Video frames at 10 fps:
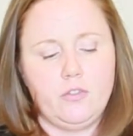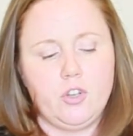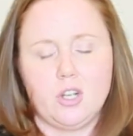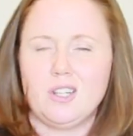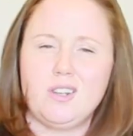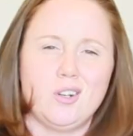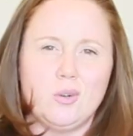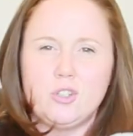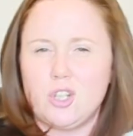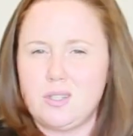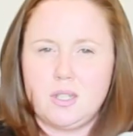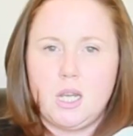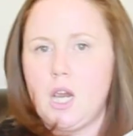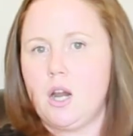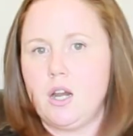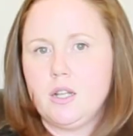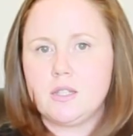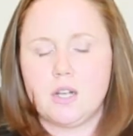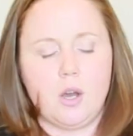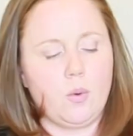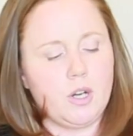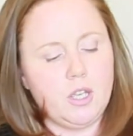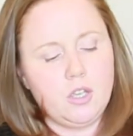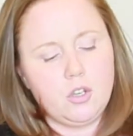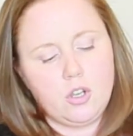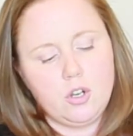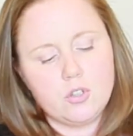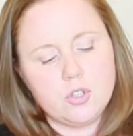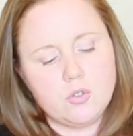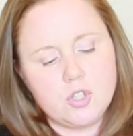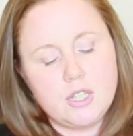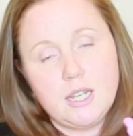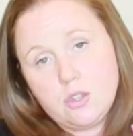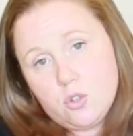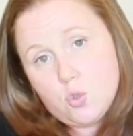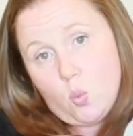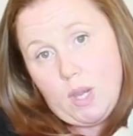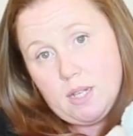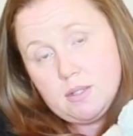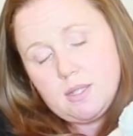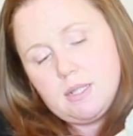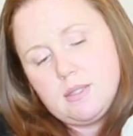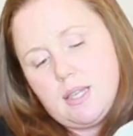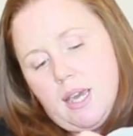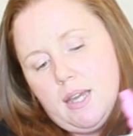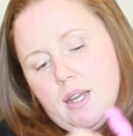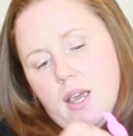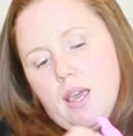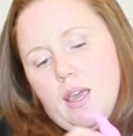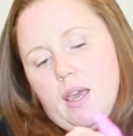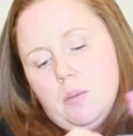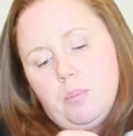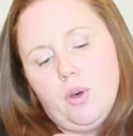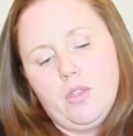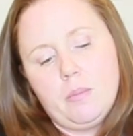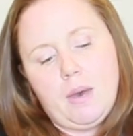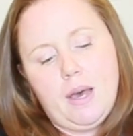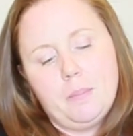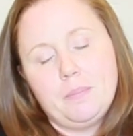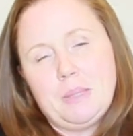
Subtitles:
If you're, adjusting hair and it's not working, you can also just take those wings inside and pull them up.